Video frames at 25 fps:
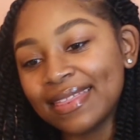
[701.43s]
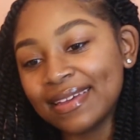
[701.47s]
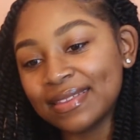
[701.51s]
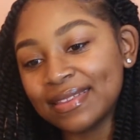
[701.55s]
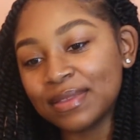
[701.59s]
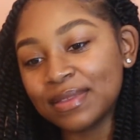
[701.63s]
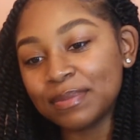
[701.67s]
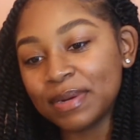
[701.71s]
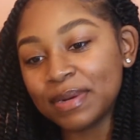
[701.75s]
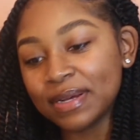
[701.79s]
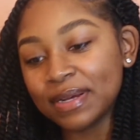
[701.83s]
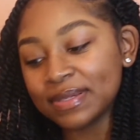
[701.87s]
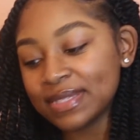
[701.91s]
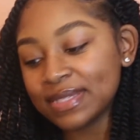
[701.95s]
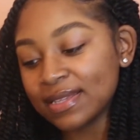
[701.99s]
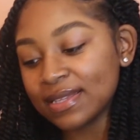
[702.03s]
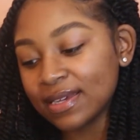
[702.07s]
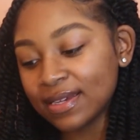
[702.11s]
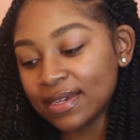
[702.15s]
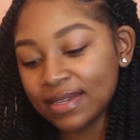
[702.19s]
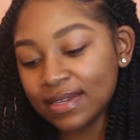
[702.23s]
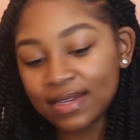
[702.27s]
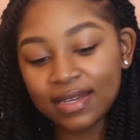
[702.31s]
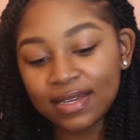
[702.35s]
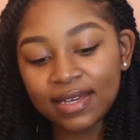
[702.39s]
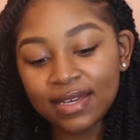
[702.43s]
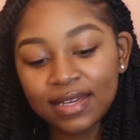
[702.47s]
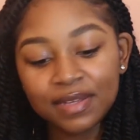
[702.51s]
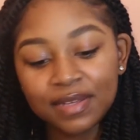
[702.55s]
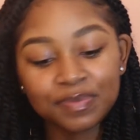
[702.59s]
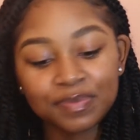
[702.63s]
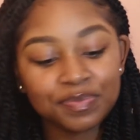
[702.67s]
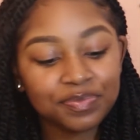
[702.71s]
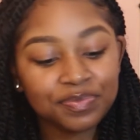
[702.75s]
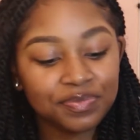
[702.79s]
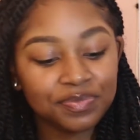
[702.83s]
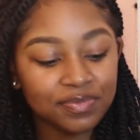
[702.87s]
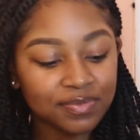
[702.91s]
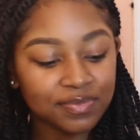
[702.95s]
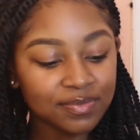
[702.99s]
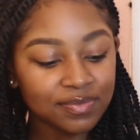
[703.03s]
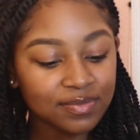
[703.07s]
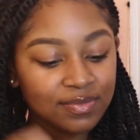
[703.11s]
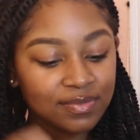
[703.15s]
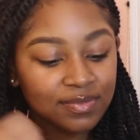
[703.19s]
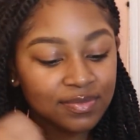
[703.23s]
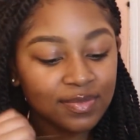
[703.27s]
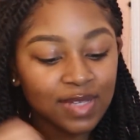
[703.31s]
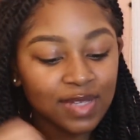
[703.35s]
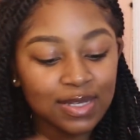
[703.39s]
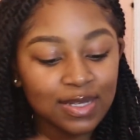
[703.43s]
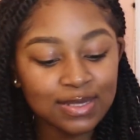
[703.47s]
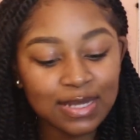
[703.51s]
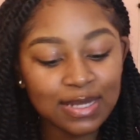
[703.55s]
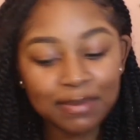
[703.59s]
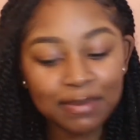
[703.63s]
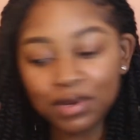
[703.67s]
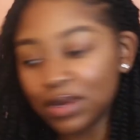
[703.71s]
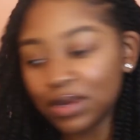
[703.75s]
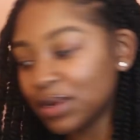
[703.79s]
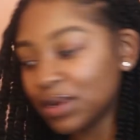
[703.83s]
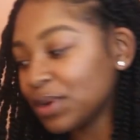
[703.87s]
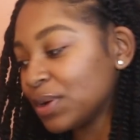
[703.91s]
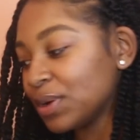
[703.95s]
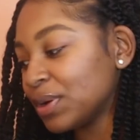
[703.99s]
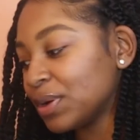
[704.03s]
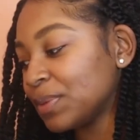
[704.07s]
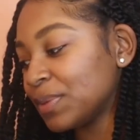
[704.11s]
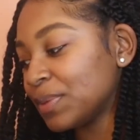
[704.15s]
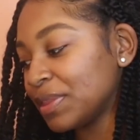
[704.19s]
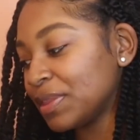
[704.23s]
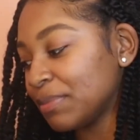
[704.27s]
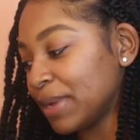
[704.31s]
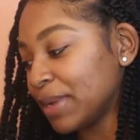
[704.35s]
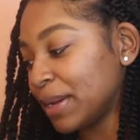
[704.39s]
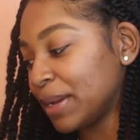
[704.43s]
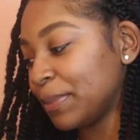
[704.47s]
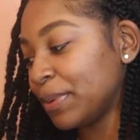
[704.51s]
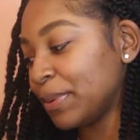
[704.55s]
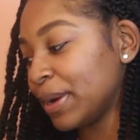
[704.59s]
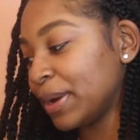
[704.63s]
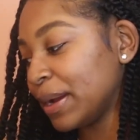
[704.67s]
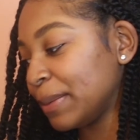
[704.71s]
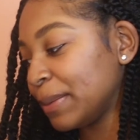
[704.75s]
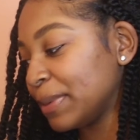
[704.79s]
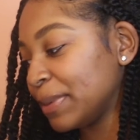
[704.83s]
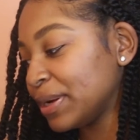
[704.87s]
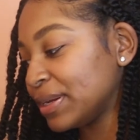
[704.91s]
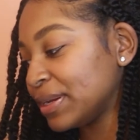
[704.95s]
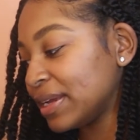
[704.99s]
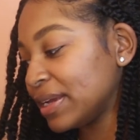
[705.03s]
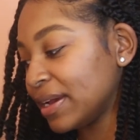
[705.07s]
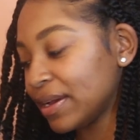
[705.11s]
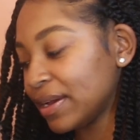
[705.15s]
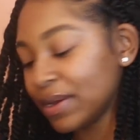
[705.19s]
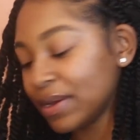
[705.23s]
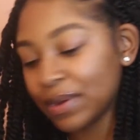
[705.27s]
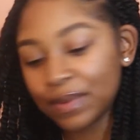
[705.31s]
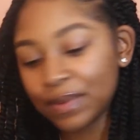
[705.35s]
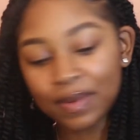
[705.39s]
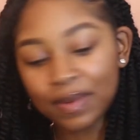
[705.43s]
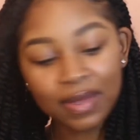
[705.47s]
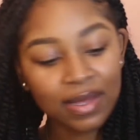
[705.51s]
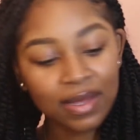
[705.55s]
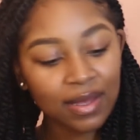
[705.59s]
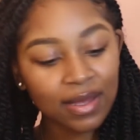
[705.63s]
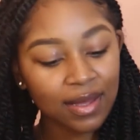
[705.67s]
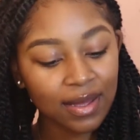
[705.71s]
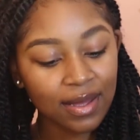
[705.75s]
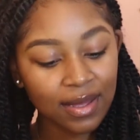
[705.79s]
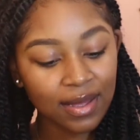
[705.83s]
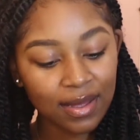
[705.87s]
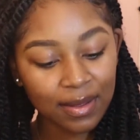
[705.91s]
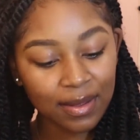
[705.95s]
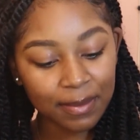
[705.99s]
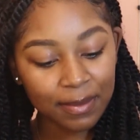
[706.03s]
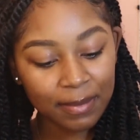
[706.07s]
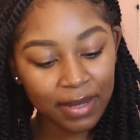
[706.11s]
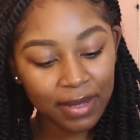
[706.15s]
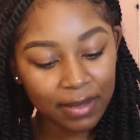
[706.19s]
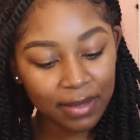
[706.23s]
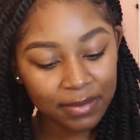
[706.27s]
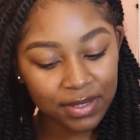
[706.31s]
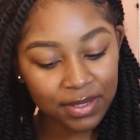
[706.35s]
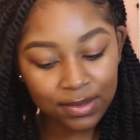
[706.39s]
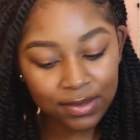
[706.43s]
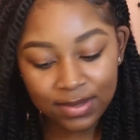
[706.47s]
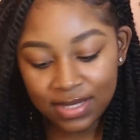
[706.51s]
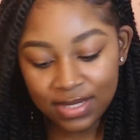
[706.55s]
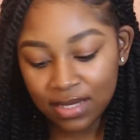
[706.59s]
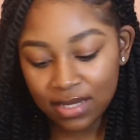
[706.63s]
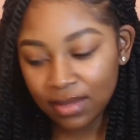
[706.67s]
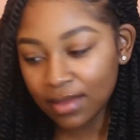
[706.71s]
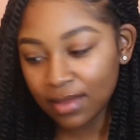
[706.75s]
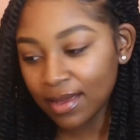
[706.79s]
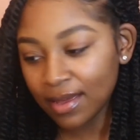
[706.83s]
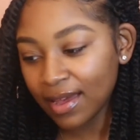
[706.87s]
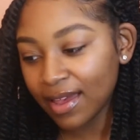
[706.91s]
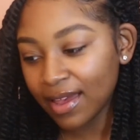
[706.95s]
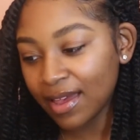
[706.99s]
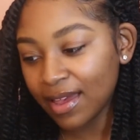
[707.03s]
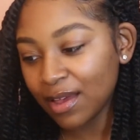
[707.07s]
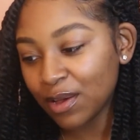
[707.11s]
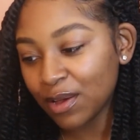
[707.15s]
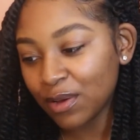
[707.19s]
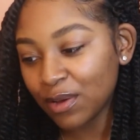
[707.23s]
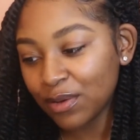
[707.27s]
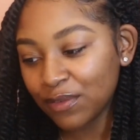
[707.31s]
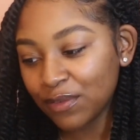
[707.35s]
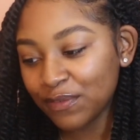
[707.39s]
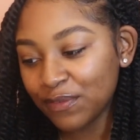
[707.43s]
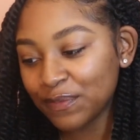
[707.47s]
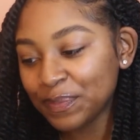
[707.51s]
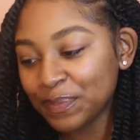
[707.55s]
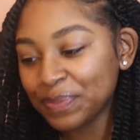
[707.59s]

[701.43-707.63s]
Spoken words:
The brows look good, so I'm gonna go in with my primer now. I'm using the e.l.f.